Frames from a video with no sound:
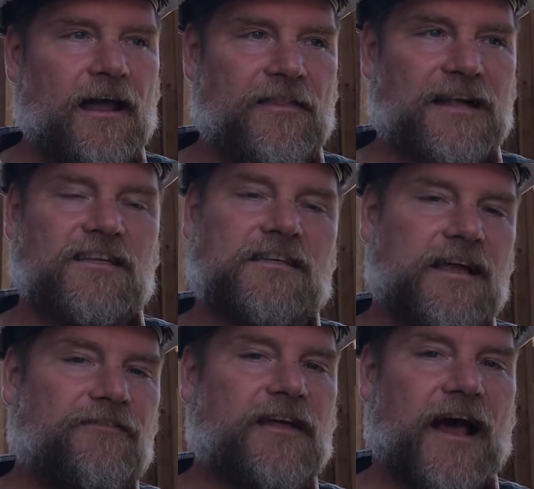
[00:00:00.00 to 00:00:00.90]
And that's the
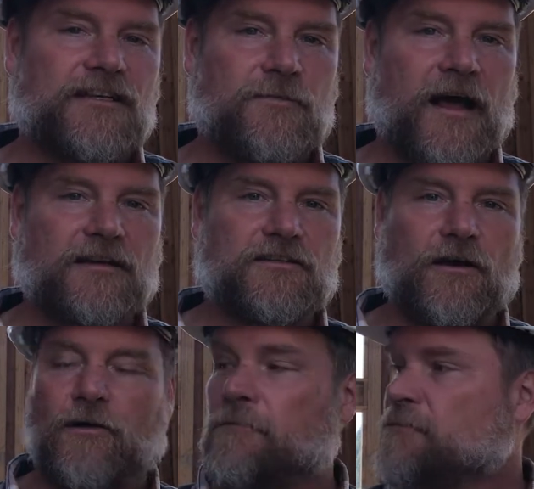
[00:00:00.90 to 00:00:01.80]
safety aspect.
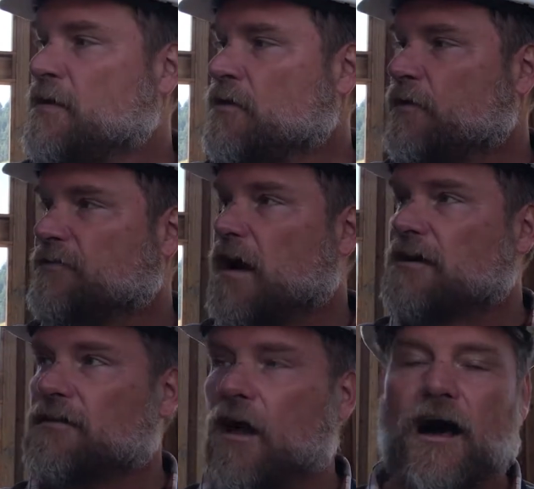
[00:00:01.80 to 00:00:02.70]
So we've
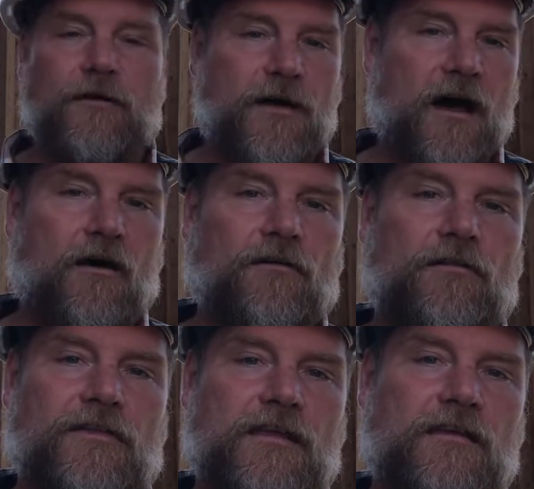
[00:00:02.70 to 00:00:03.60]
talked a lot about
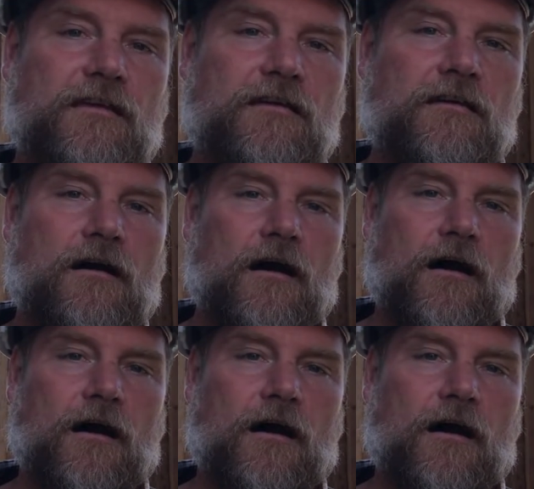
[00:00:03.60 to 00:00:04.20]
the